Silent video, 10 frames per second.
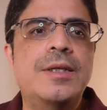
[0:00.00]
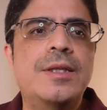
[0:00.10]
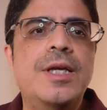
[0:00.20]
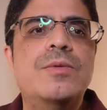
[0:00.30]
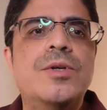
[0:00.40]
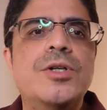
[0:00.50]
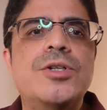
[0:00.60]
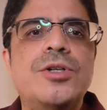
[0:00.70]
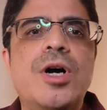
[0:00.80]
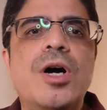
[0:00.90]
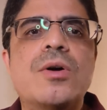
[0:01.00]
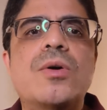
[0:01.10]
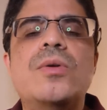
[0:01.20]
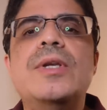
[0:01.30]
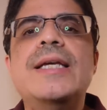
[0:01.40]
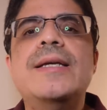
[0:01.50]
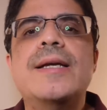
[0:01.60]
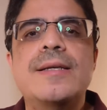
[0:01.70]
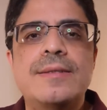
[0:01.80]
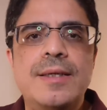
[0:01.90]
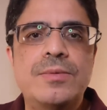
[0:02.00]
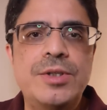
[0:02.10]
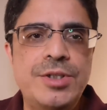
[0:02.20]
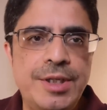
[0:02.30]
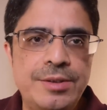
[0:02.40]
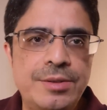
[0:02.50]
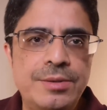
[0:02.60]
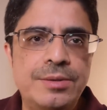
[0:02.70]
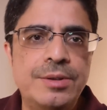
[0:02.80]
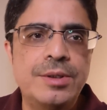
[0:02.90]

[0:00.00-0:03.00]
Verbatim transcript: They were strong only as they were gentle.